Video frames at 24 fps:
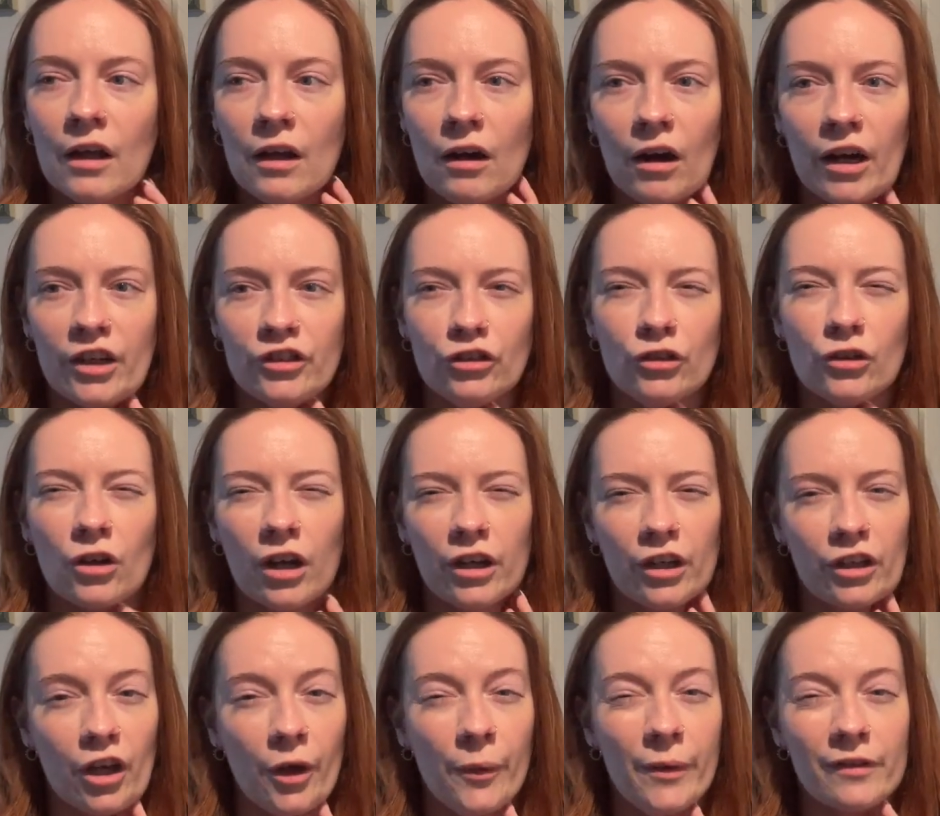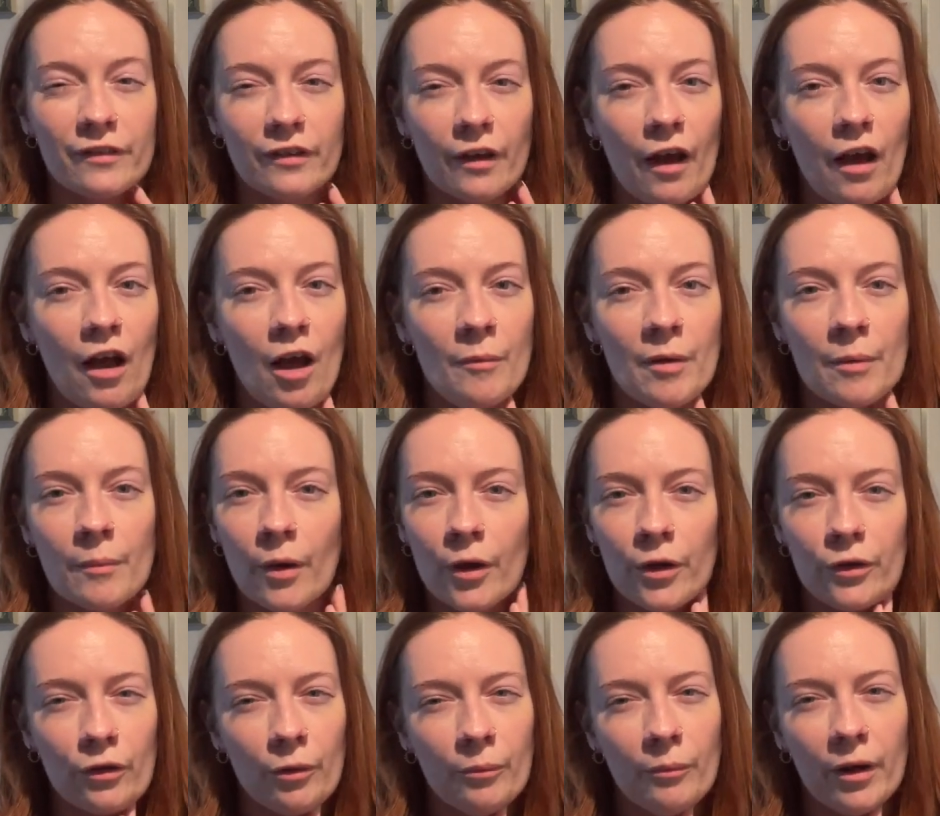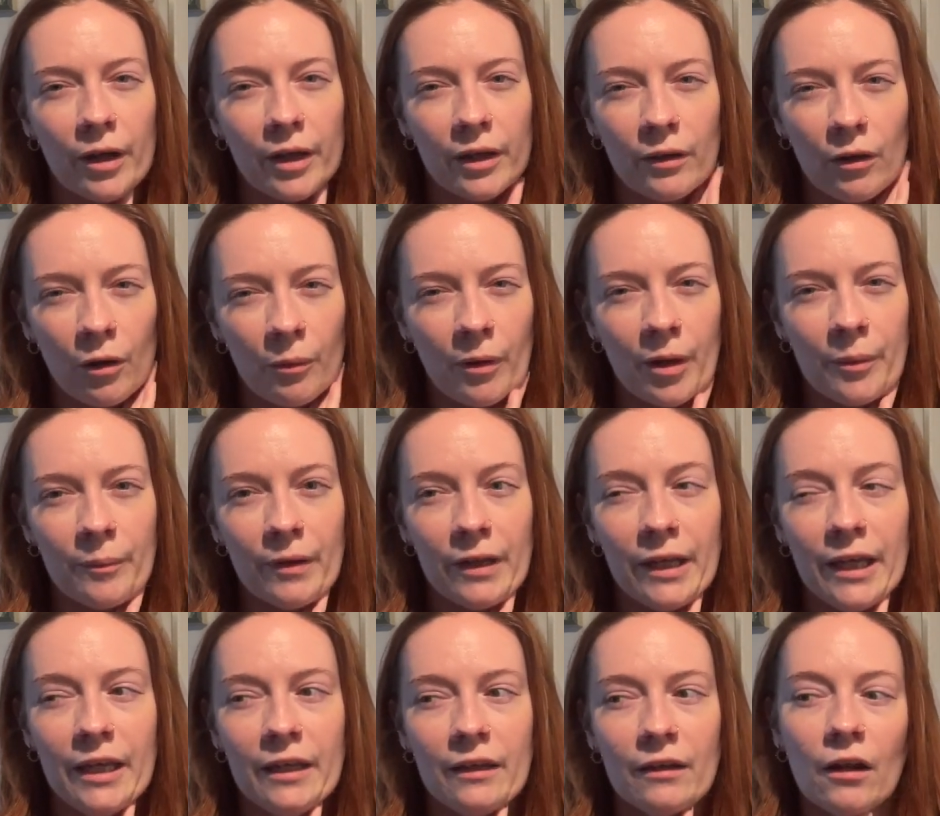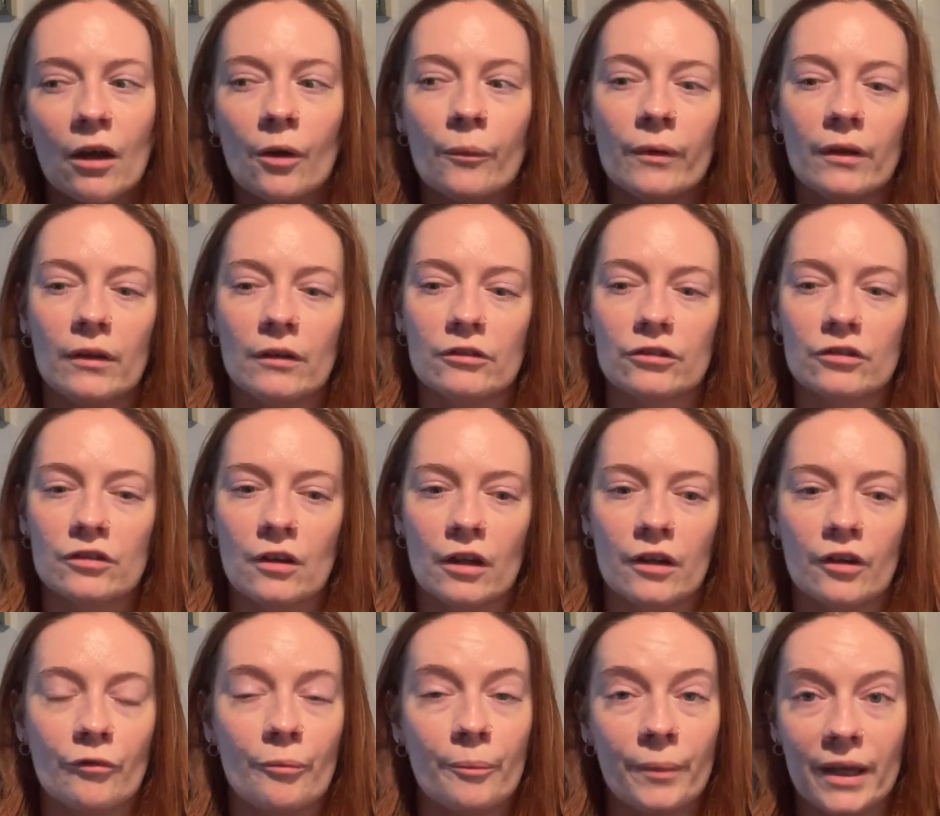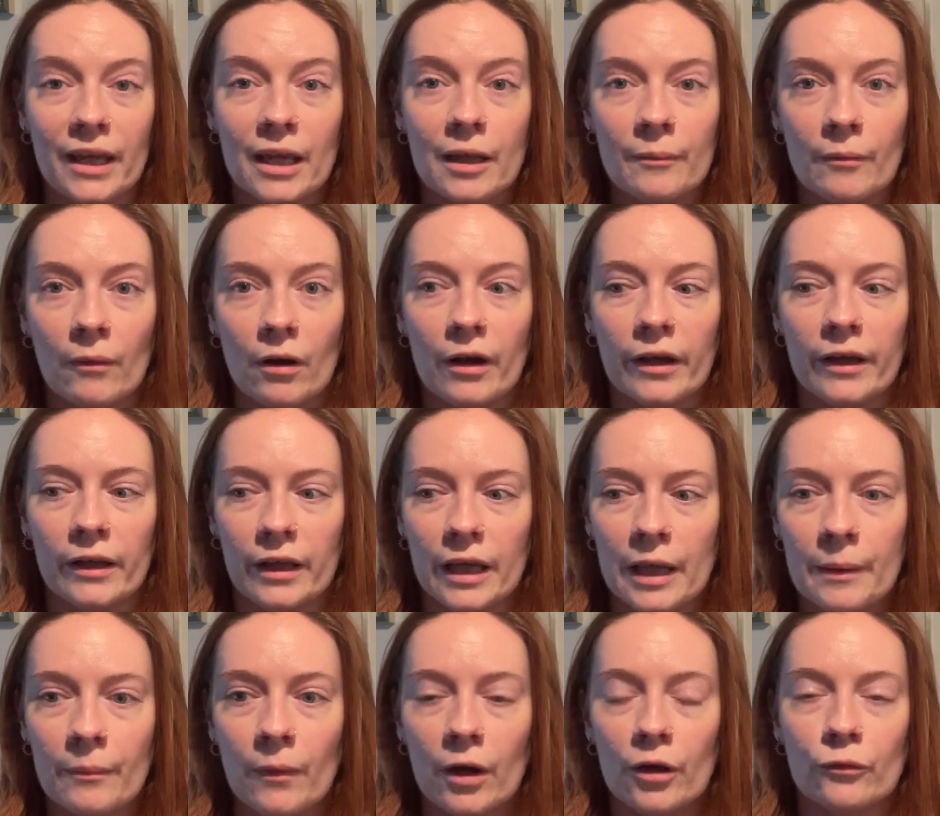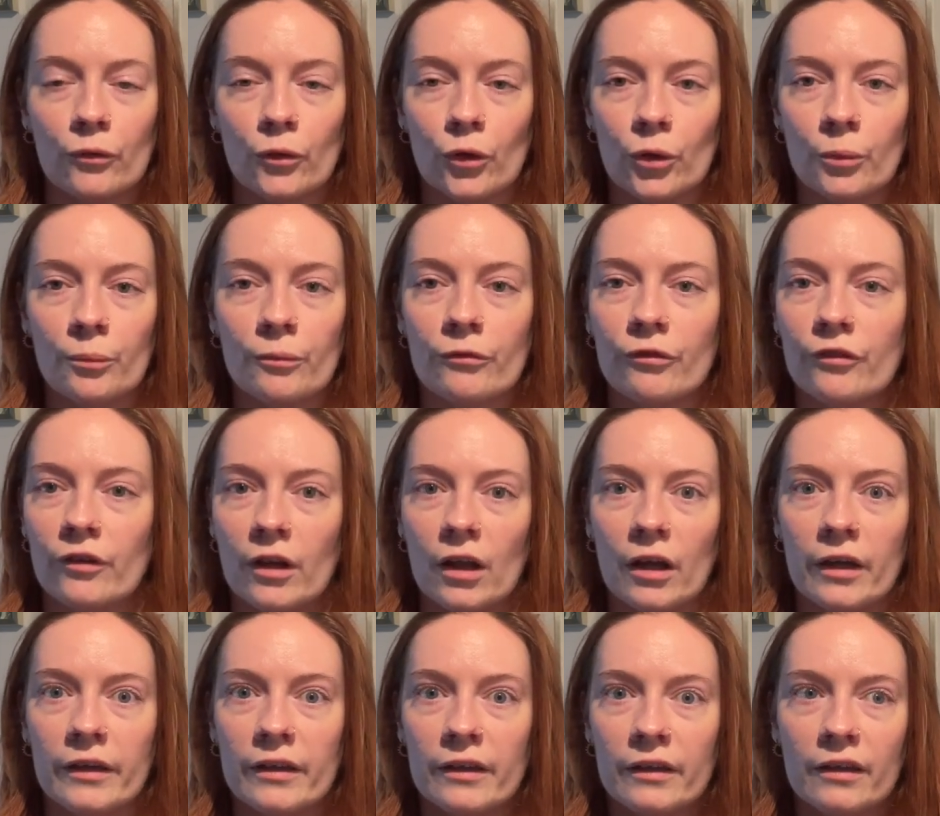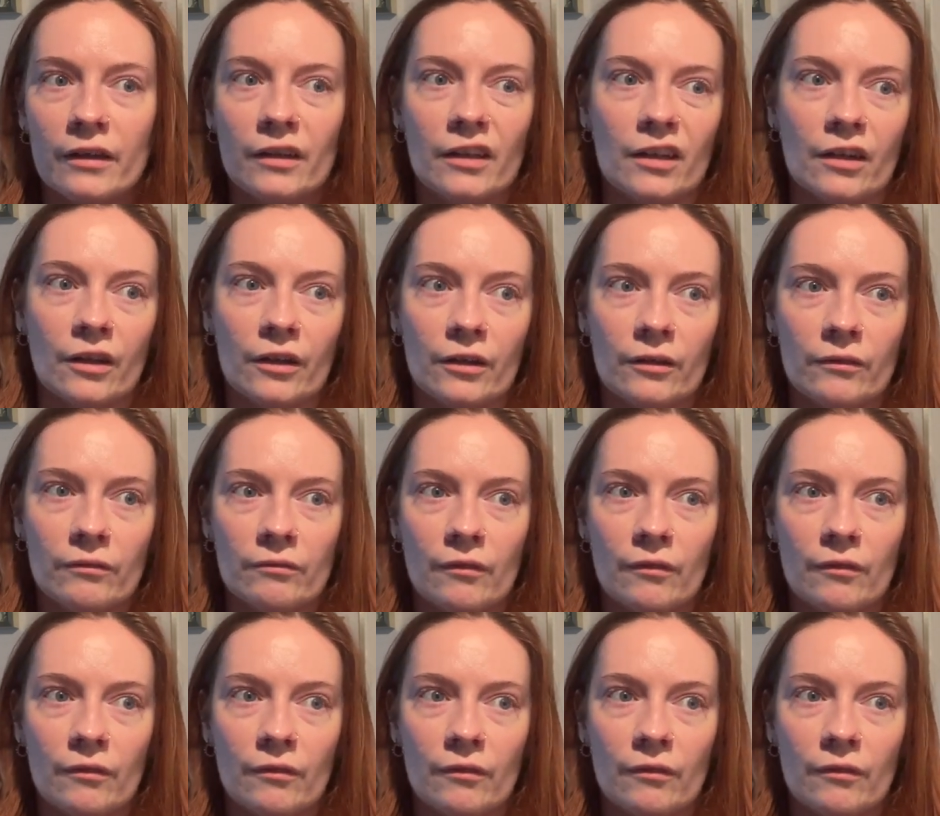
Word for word: I do kind of go into hermit mode on my on my bleed, and I will just kind of be in my in my room for like, you know,